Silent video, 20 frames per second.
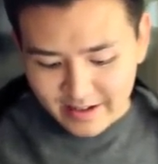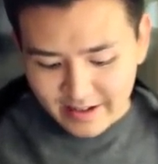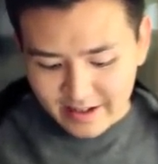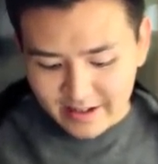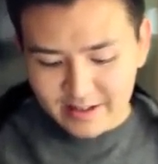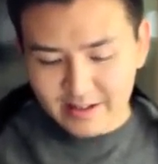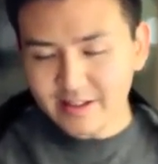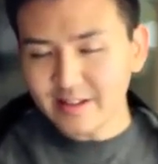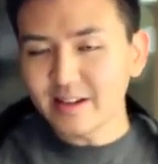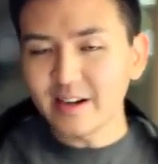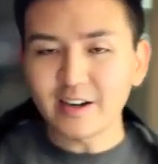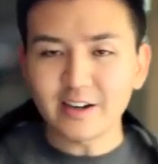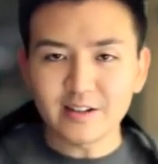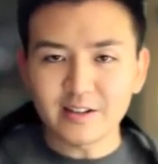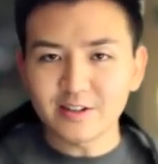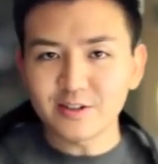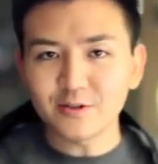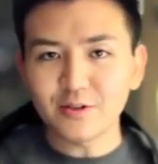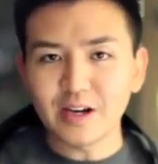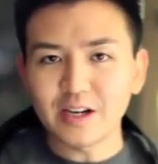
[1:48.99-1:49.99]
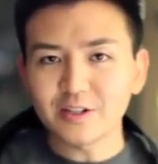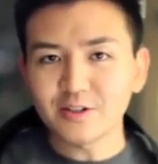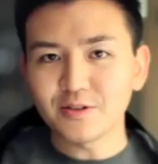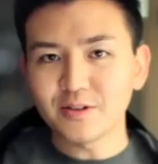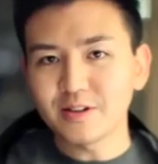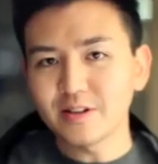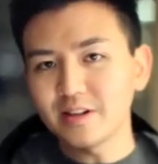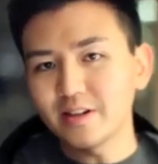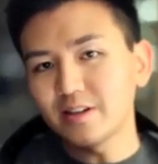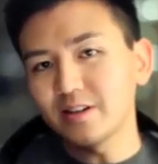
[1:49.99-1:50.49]
And it's not going to scratch or
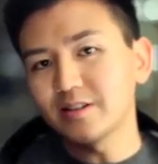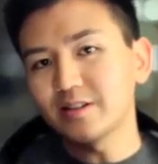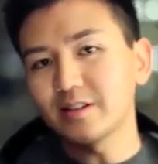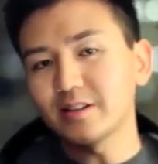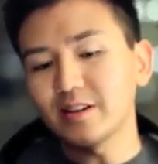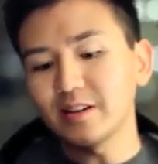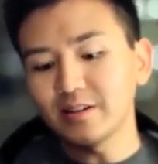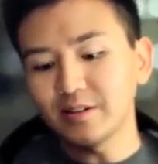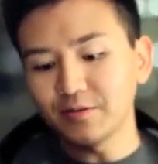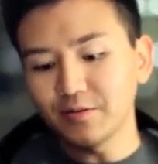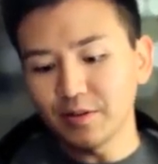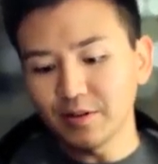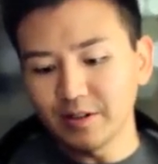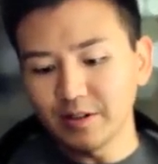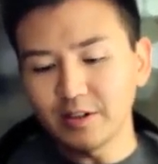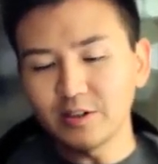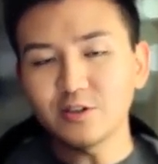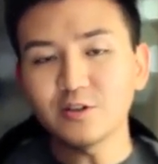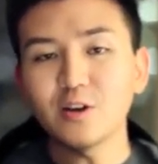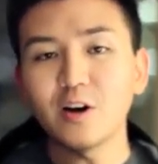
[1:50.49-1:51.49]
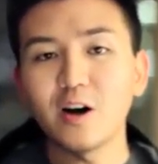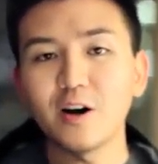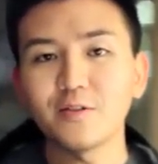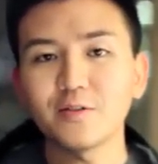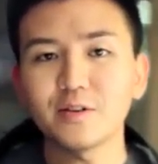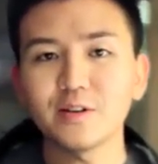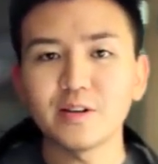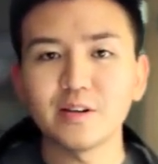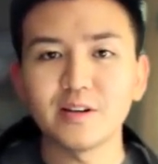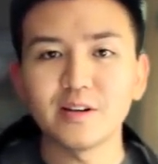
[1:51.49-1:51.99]
anything because it has a really
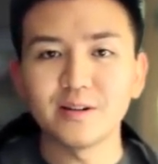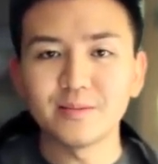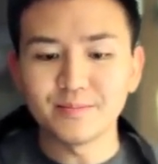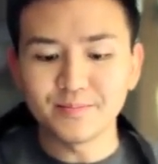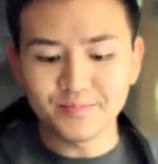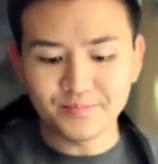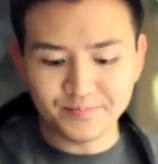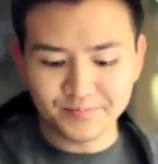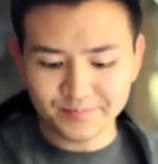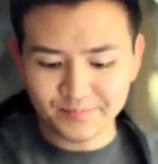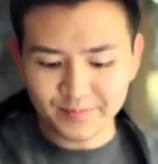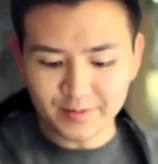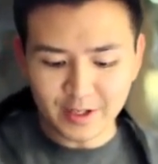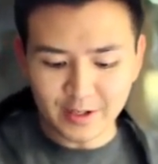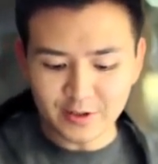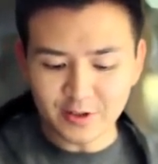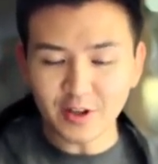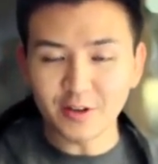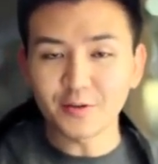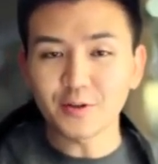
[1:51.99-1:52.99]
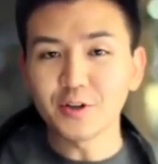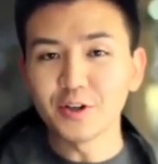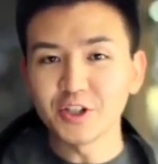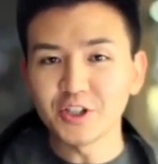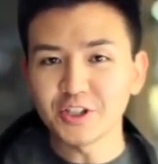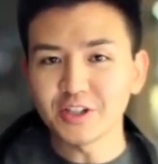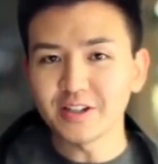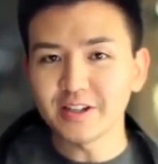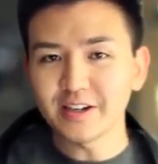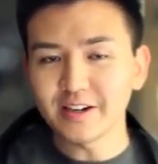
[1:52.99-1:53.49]
soft, um, soft
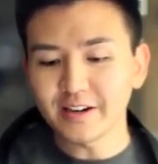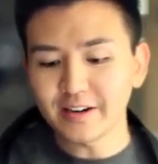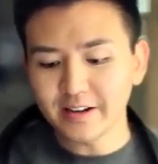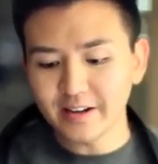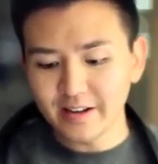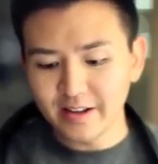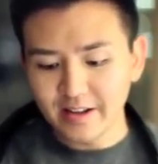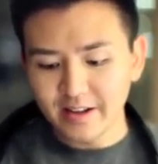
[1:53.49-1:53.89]
cushion here.